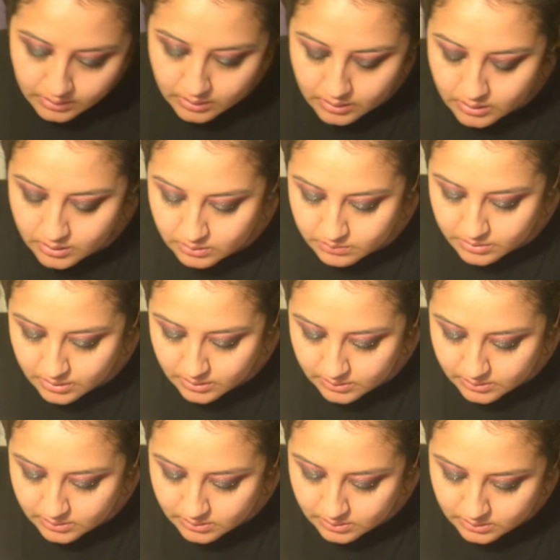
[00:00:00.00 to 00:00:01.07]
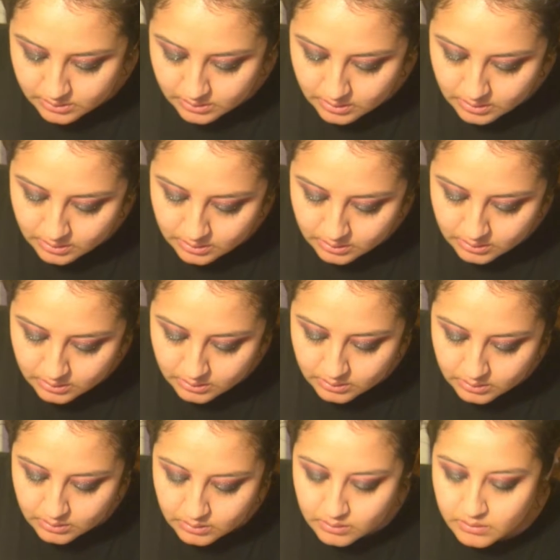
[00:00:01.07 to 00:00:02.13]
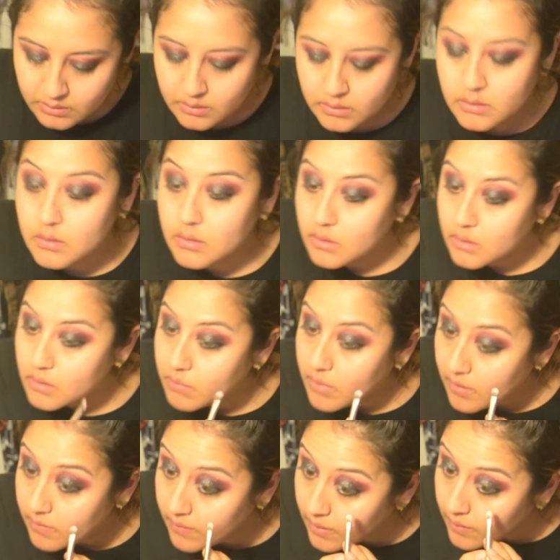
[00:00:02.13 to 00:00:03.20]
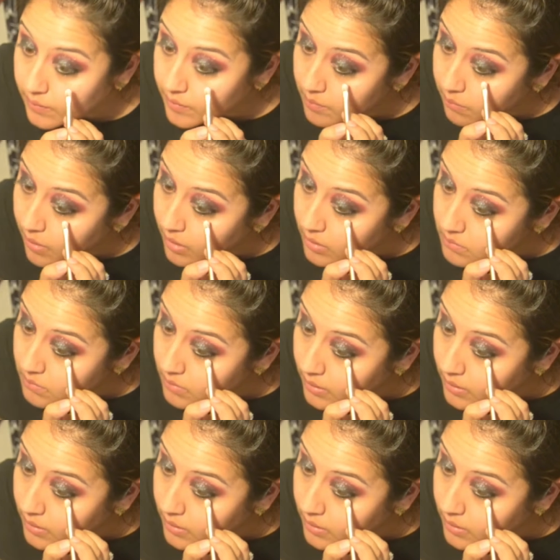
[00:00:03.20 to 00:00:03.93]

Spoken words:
And I'm just going to buff out the bottom